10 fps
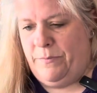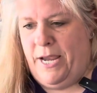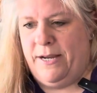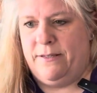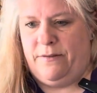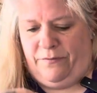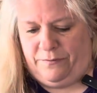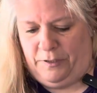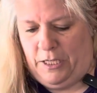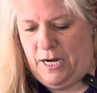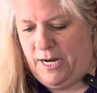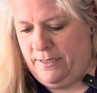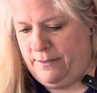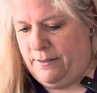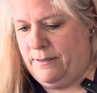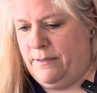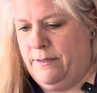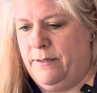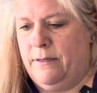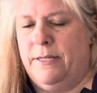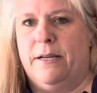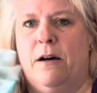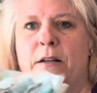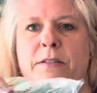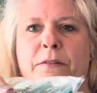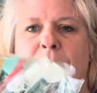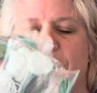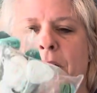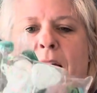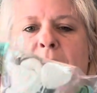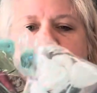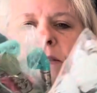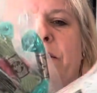bags of floss, like all different kinds